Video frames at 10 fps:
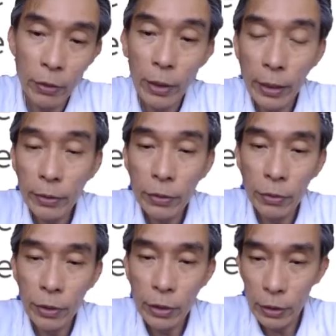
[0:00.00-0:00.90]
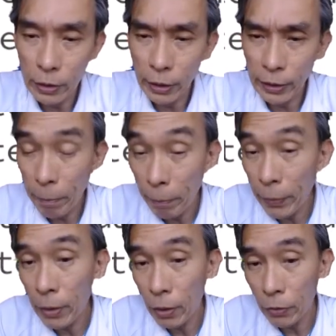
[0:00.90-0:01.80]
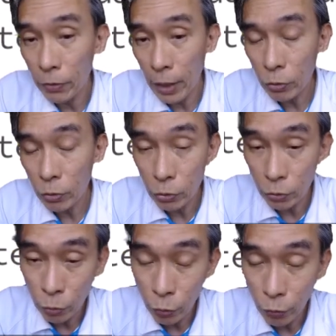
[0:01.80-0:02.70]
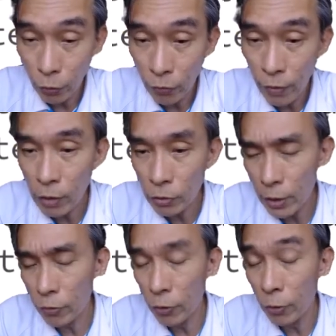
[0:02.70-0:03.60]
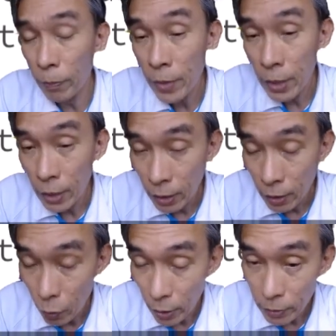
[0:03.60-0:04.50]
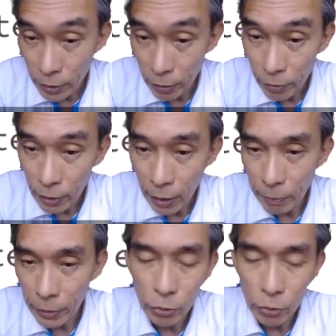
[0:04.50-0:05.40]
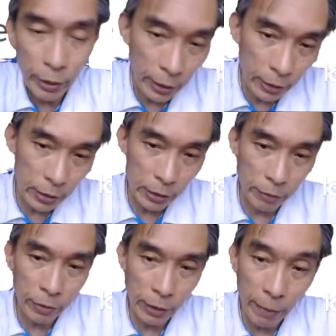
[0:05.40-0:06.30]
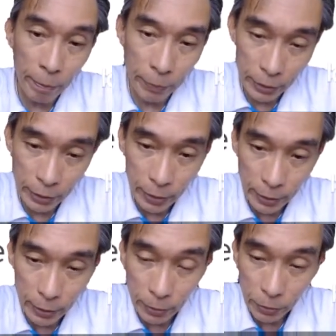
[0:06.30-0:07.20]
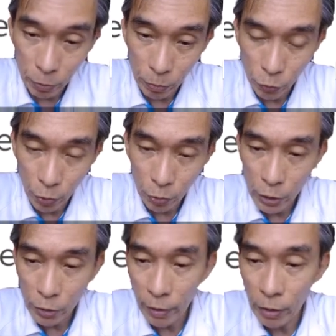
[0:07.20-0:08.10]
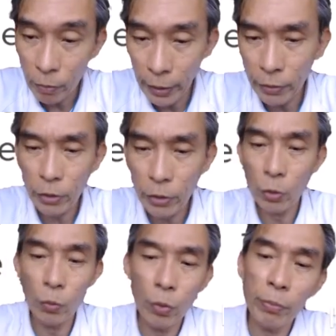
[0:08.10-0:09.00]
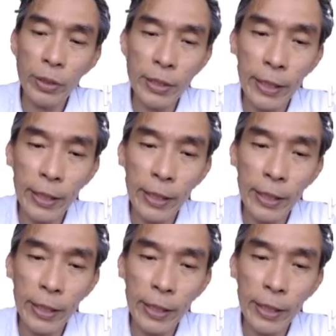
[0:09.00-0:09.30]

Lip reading: So this is an example of how you move your files from one server company to another server company. So move all these files, migrate your WordPress site.